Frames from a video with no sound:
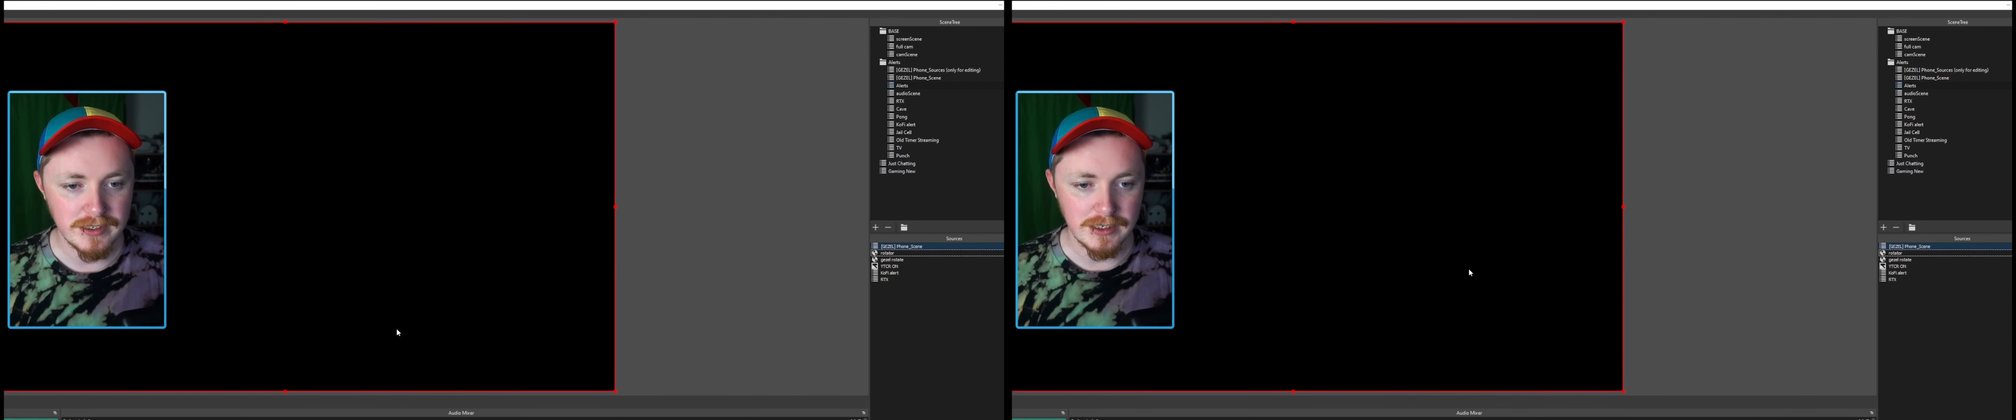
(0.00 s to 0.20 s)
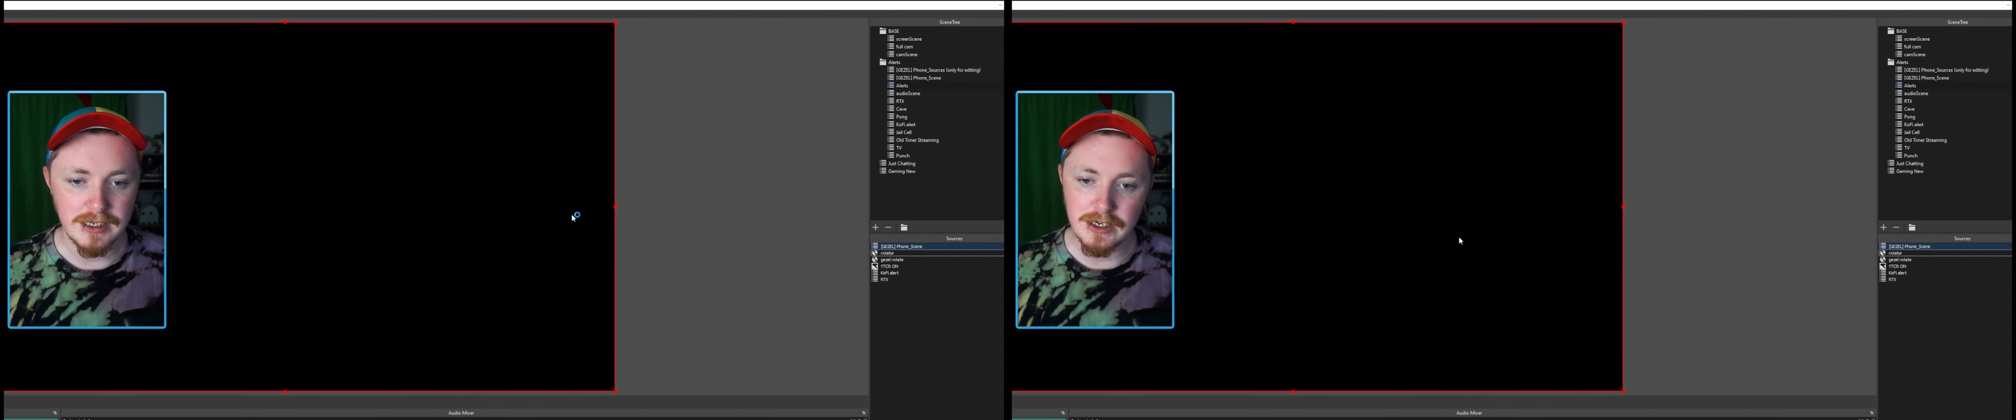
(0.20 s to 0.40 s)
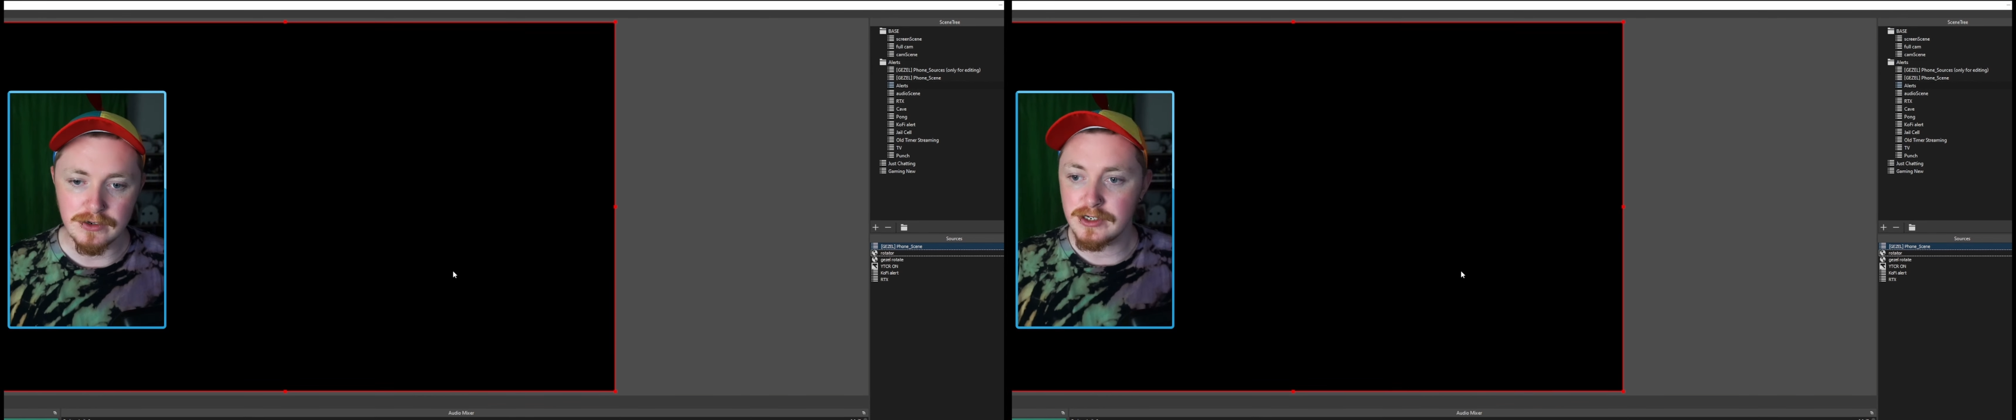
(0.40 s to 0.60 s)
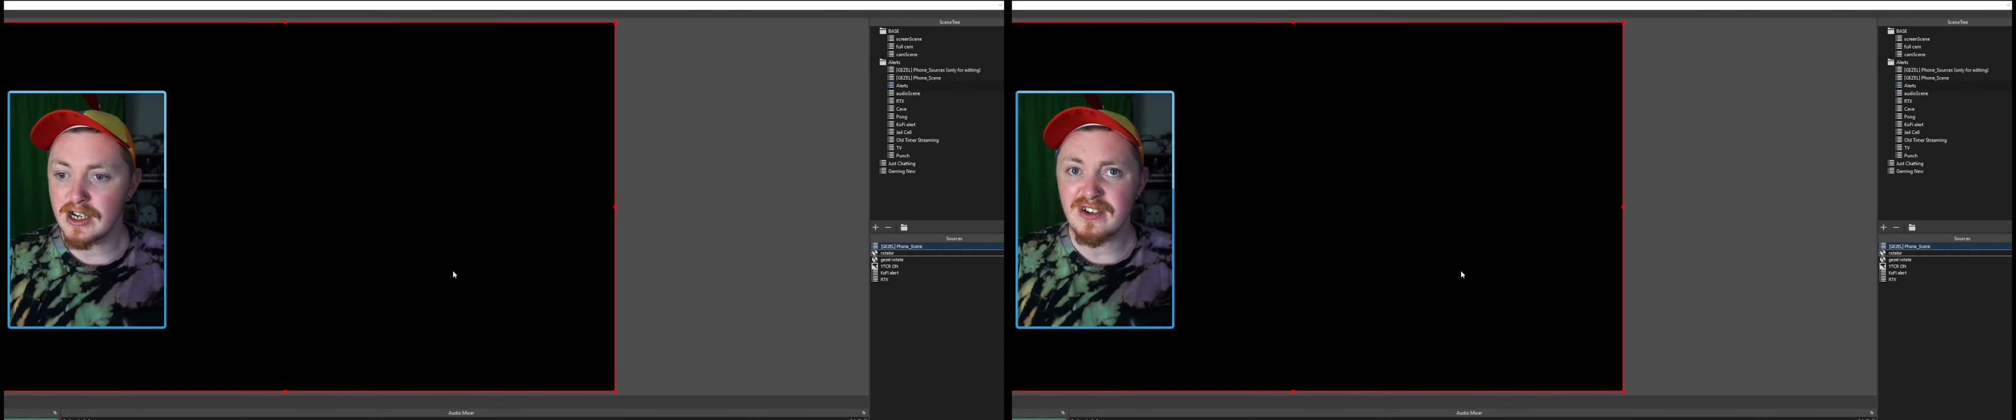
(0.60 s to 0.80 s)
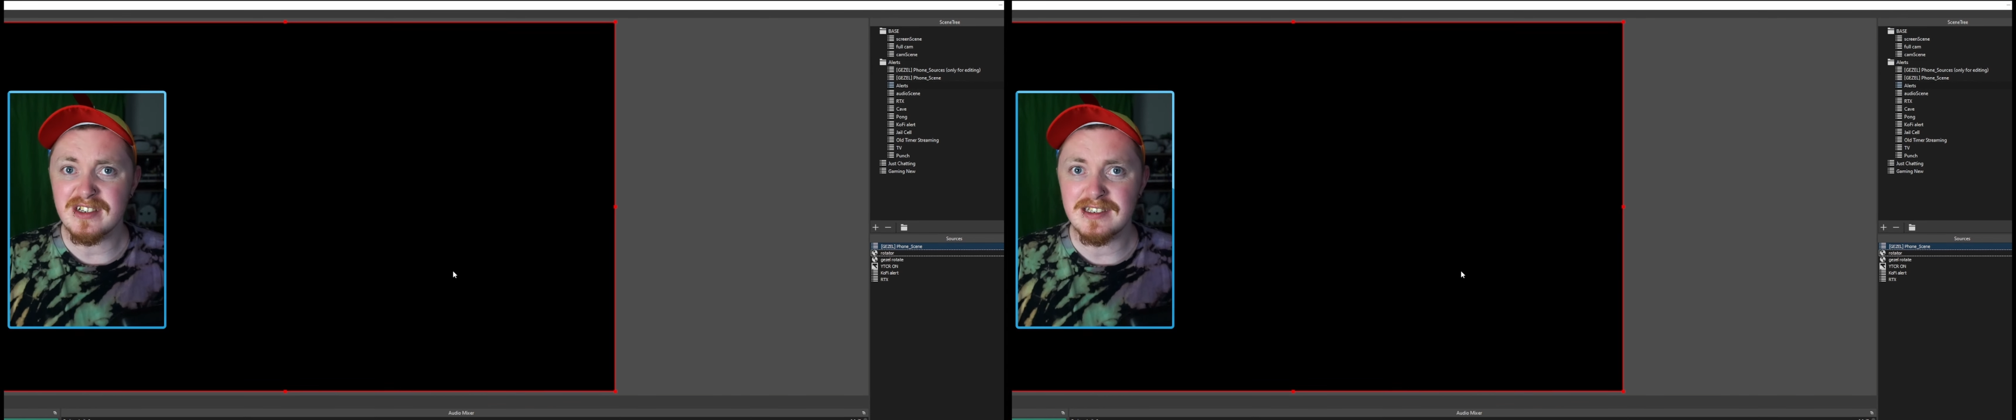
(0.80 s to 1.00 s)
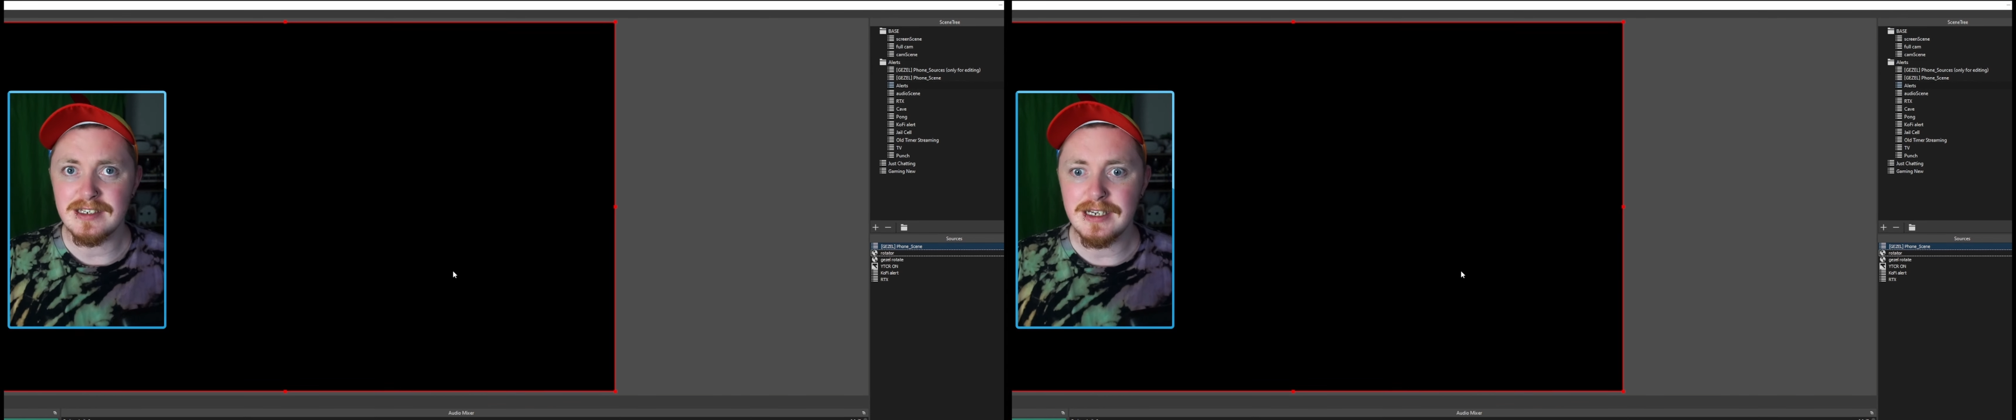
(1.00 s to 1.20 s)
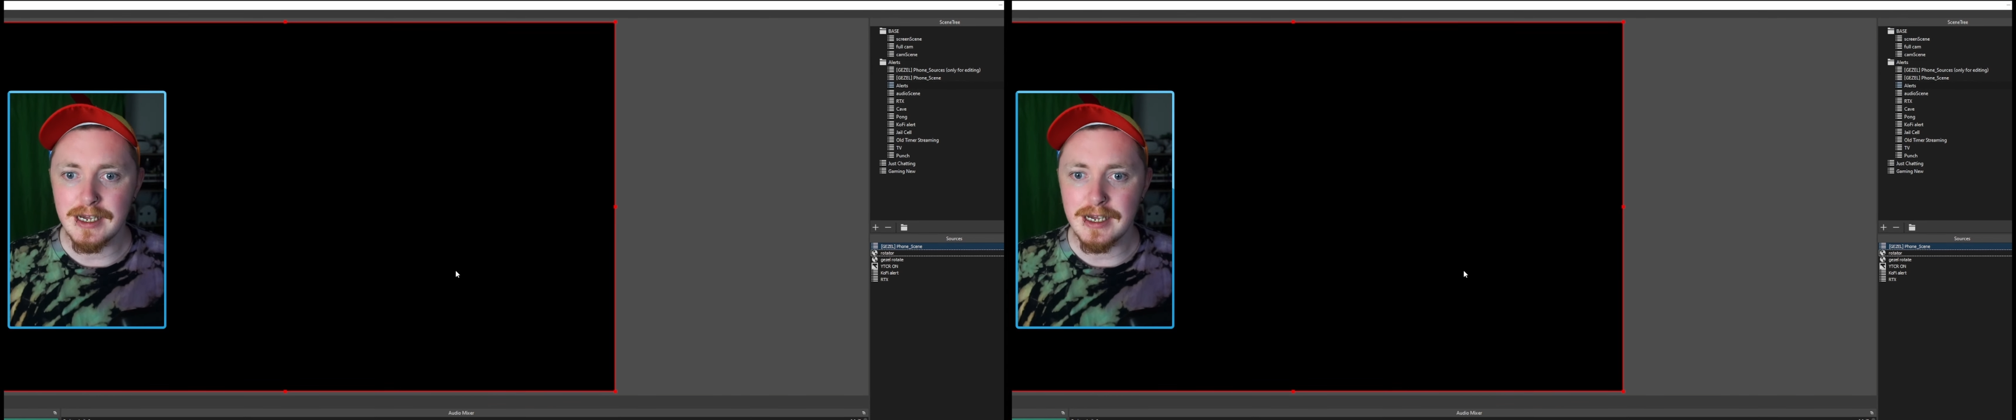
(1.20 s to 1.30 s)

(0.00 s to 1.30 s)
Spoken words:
scene here and you're not gonna see